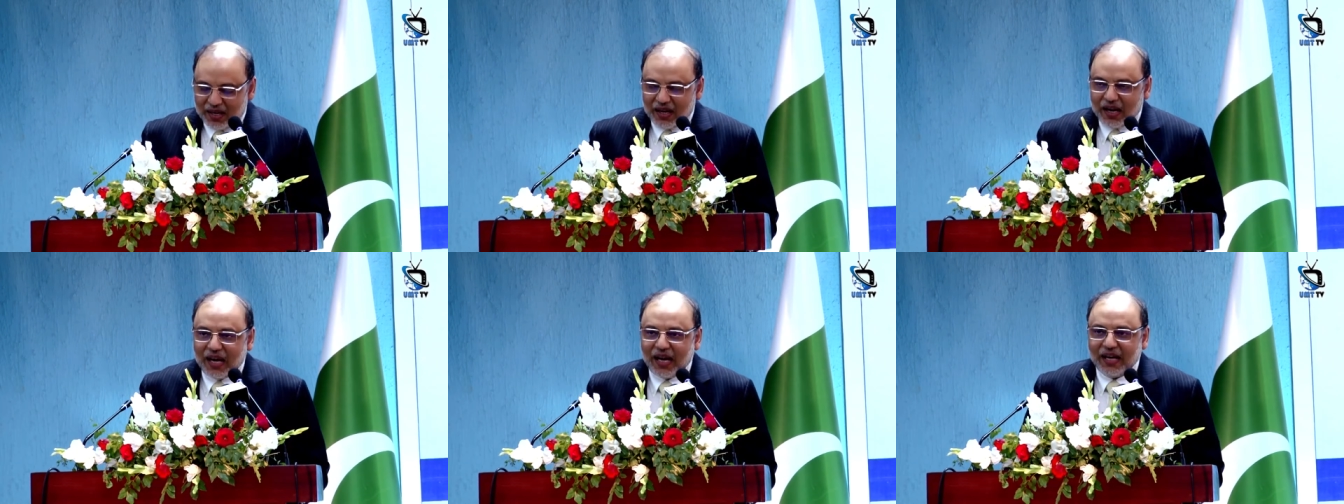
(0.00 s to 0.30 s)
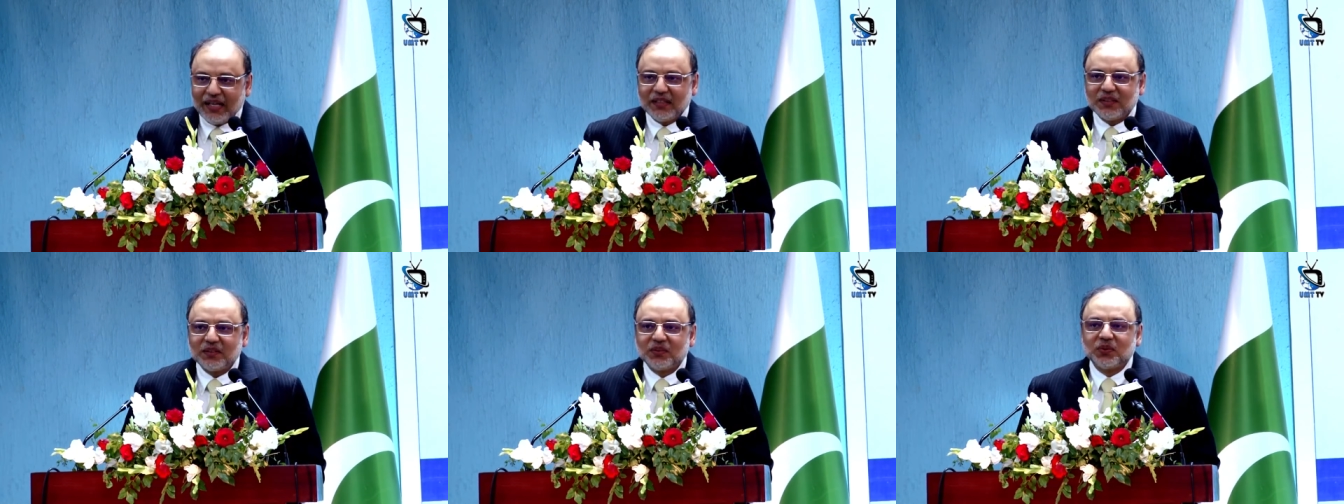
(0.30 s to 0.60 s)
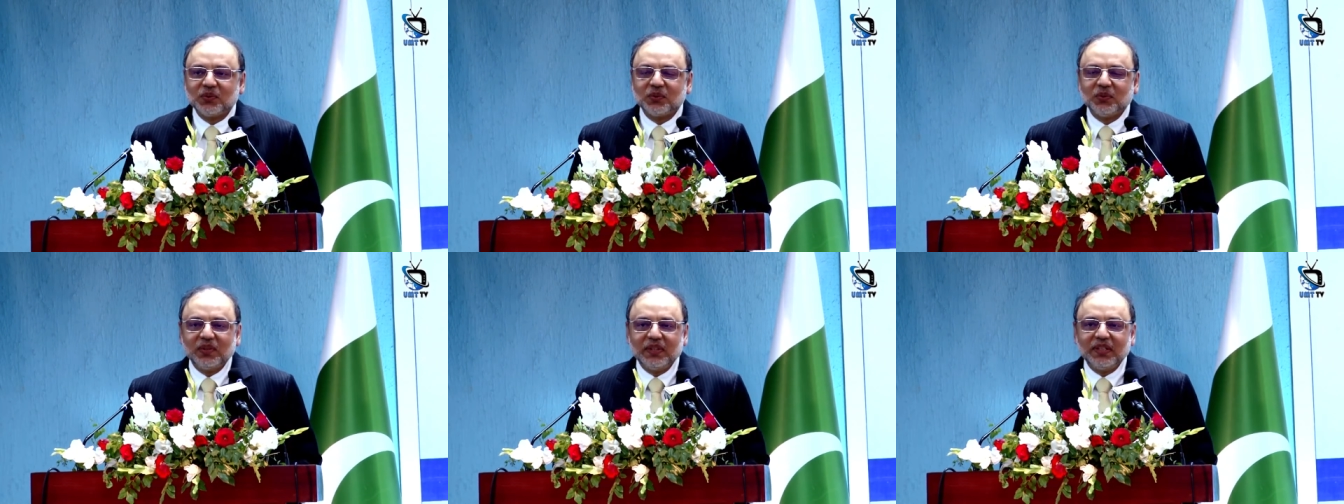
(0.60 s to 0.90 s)
I
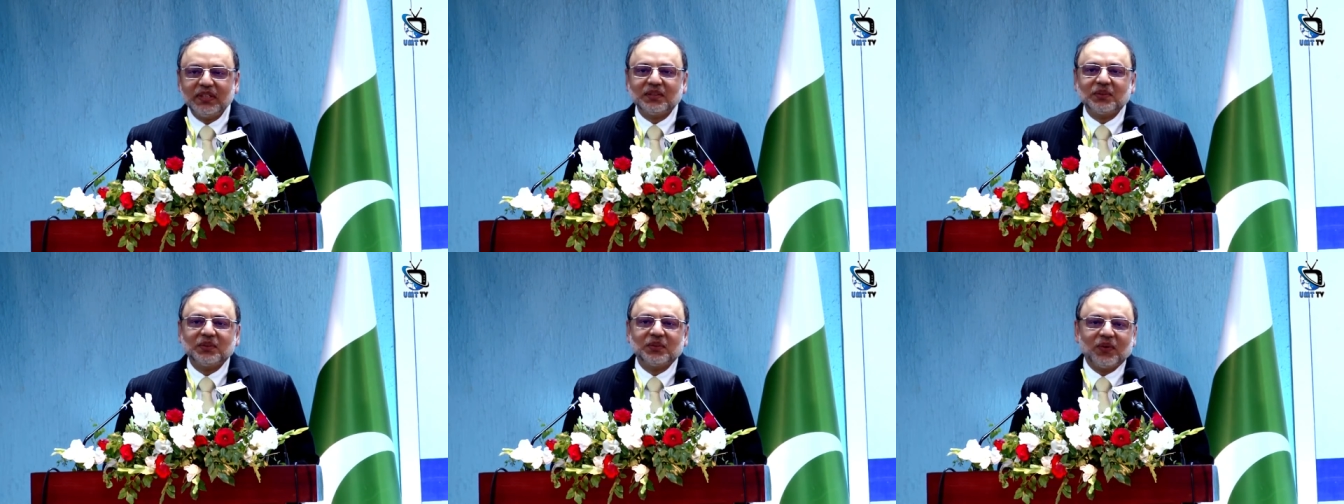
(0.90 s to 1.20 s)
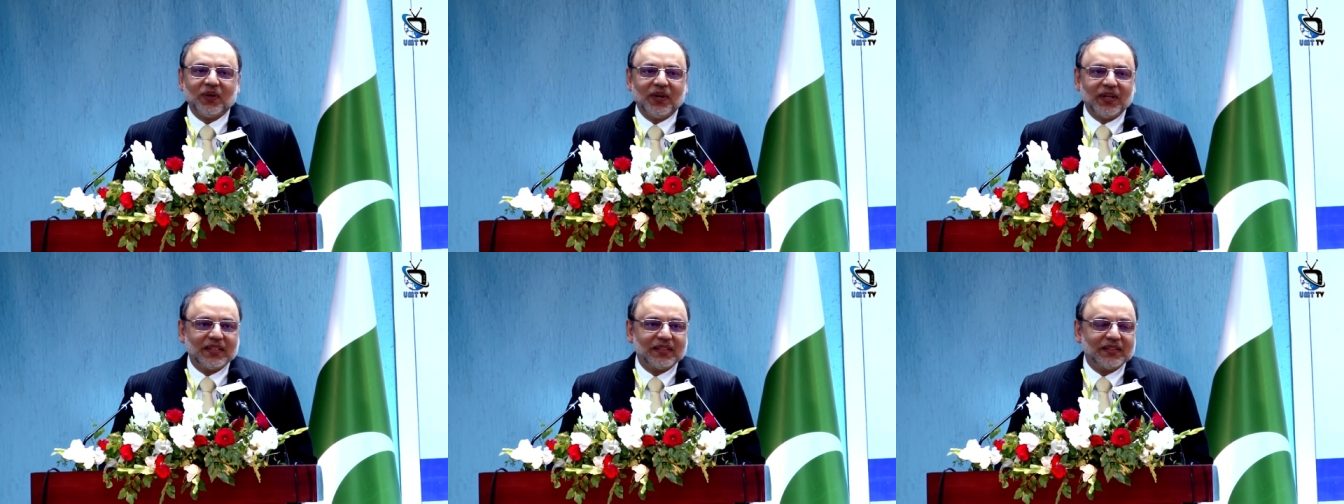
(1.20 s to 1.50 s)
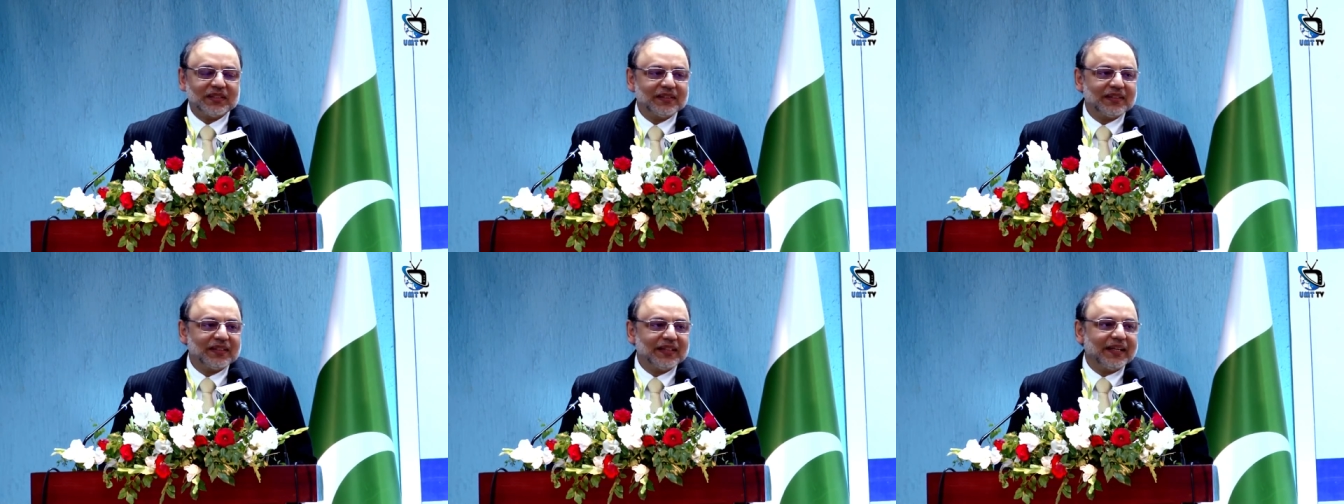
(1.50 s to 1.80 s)
truly enjoyed
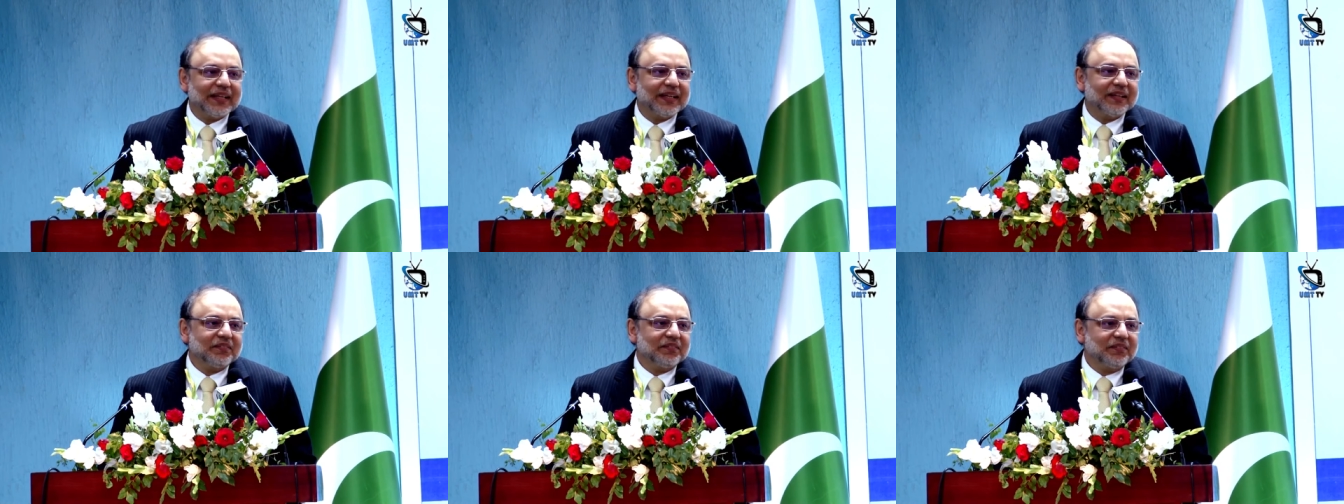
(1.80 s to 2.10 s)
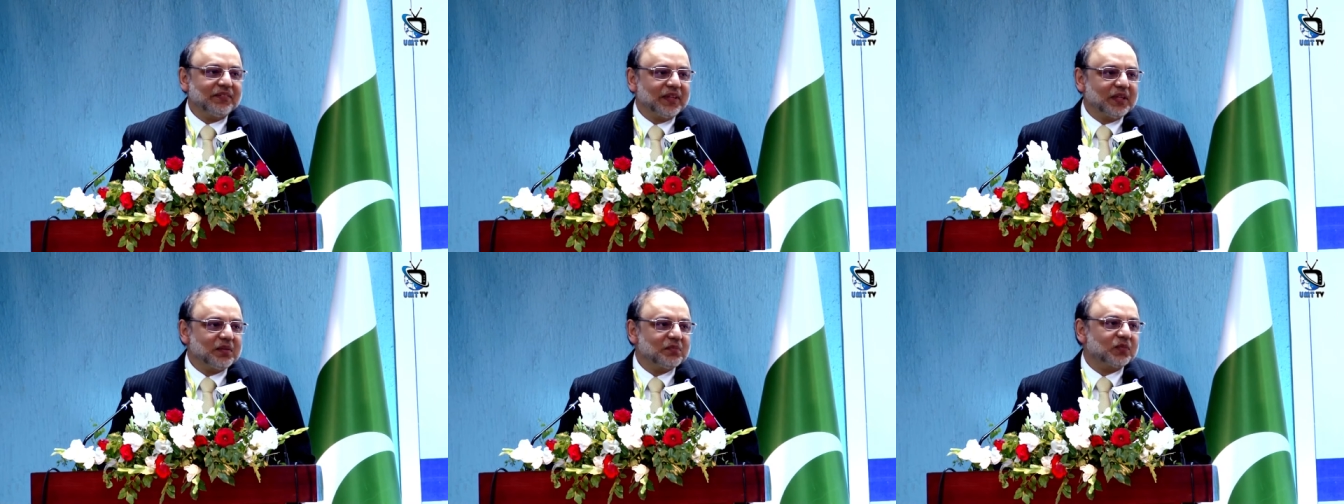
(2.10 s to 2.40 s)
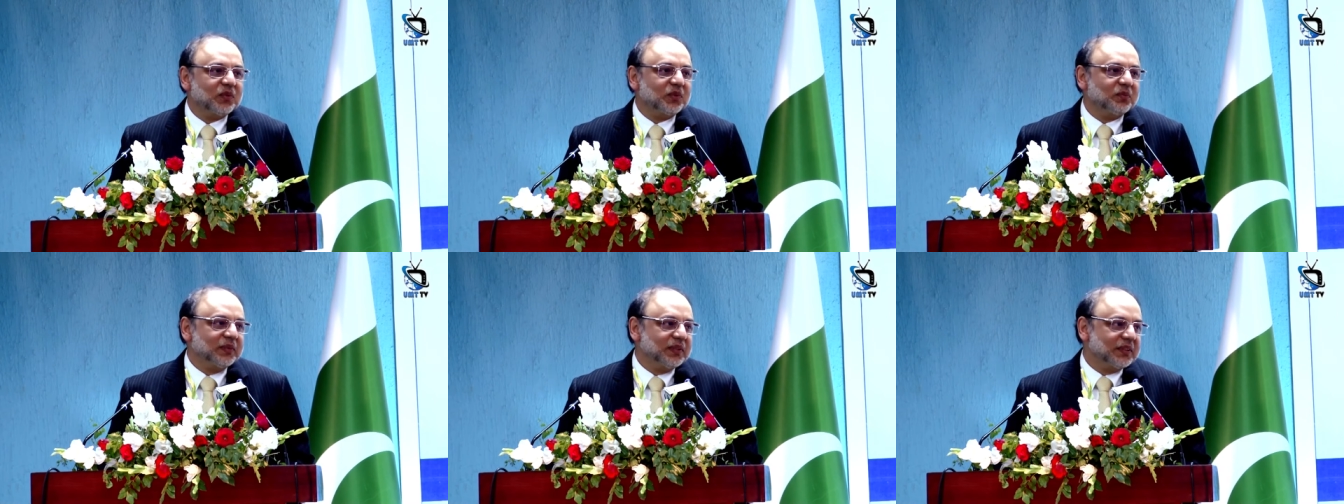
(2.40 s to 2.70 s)
every
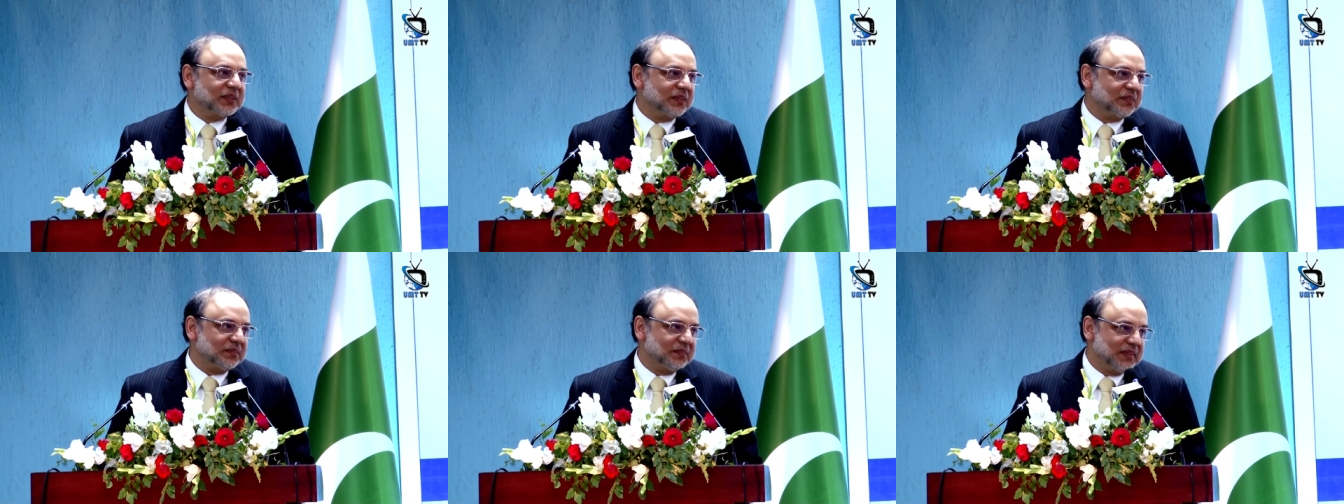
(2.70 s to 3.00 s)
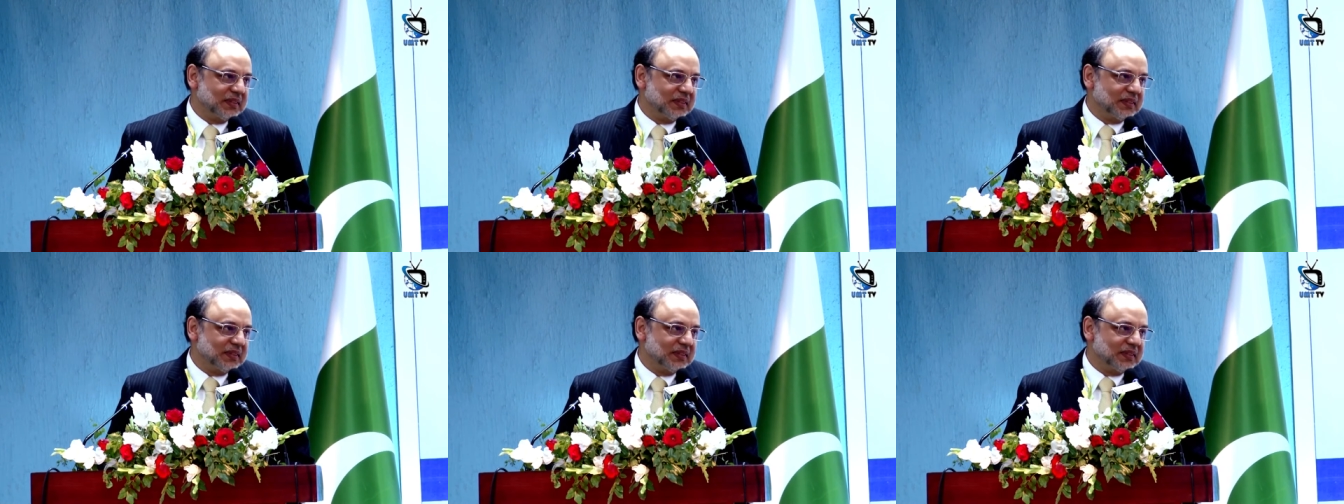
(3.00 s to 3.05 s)
moment of